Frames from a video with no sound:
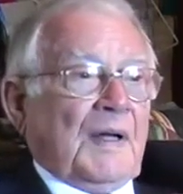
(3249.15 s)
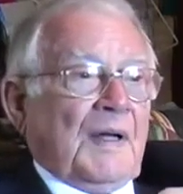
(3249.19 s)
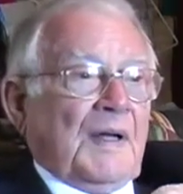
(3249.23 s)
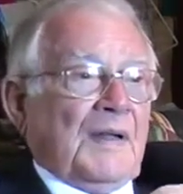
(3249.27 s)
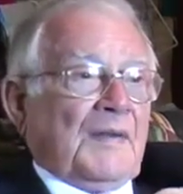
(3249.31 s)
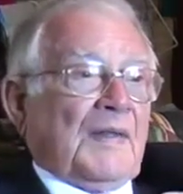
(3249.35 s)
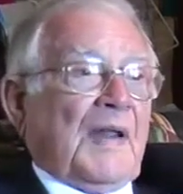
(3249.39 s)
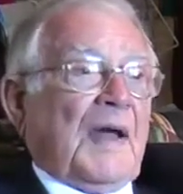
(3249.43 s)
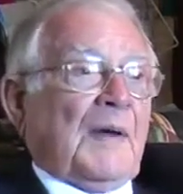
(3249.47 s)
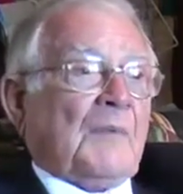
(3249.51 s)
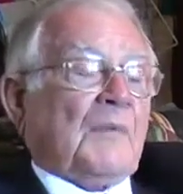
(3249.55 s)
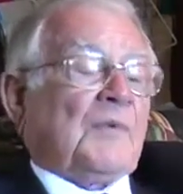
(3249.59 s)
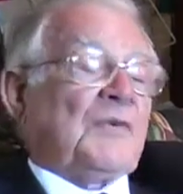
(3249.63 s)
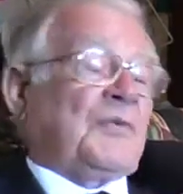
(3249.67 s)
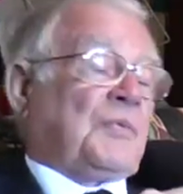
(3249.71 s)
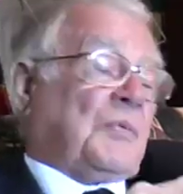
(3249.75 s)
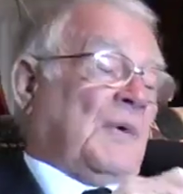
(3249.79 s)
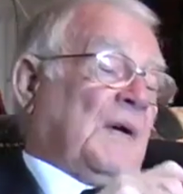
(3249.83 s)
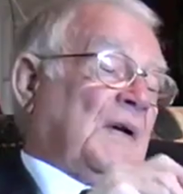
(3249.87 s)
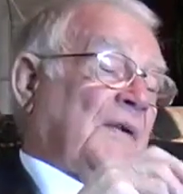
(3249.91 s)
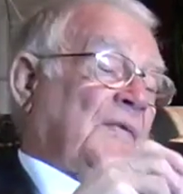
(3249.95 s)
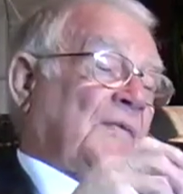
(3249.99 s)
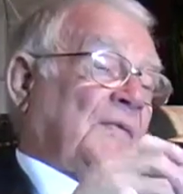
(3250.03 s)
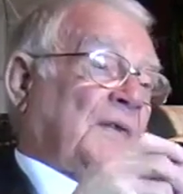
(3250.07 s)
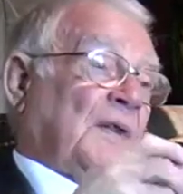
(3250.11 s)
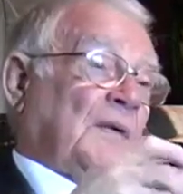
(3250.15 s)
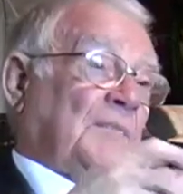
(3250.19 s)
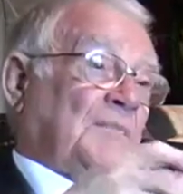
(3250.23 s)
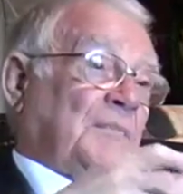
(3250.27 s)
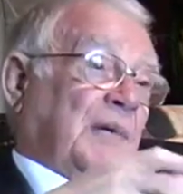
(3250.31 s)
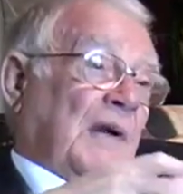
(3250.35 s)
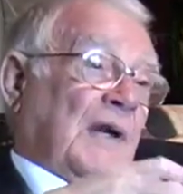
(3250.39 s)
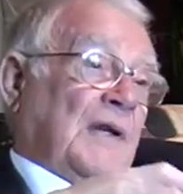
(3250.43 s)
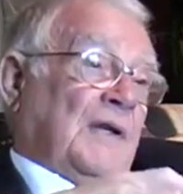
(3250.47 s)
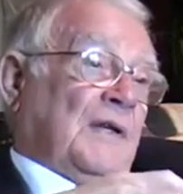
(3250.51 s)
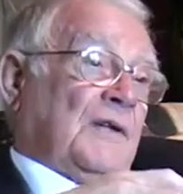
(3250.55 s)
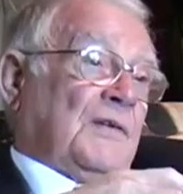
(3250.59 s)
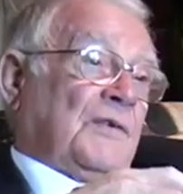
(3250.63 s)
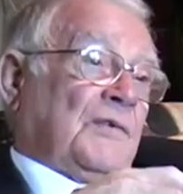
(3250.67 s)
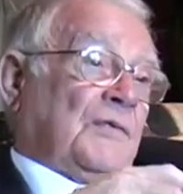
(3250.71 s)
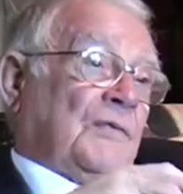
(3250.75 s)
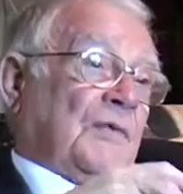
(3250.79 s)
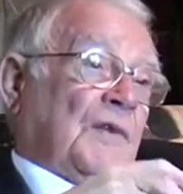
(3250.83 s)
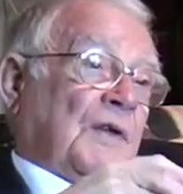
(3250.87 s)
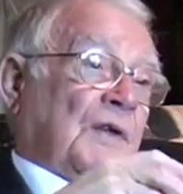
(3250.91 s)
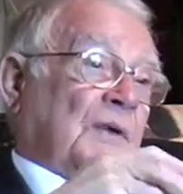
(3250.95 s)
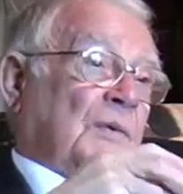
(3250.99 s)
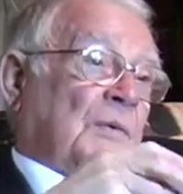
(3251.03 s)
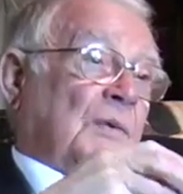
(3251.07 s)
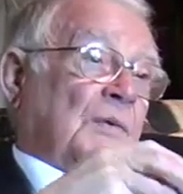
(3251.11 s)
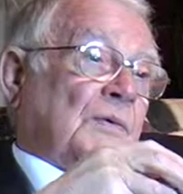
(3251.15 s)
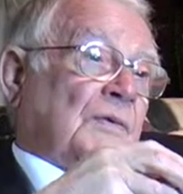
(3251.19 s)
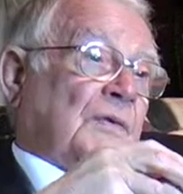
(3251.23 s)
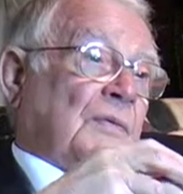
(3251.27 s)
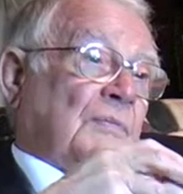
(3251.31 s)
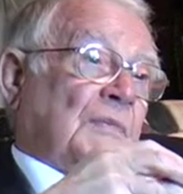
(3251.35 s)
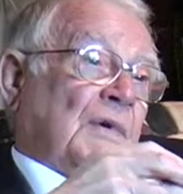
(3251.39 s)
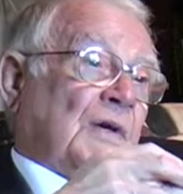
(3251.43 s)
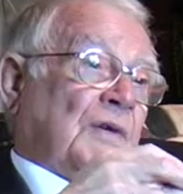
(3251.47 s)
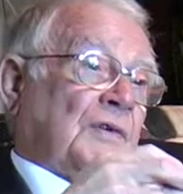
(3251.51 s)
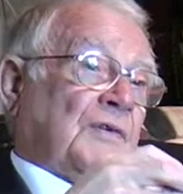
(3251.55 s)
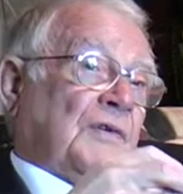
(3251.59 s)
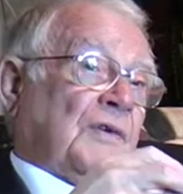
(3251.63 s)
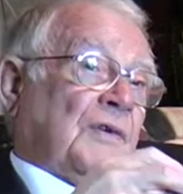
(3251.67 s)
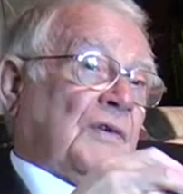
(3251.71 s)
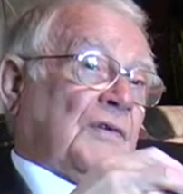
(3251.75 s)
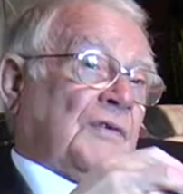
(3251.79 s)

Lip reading: And that was one of the plagues for the quartermaster.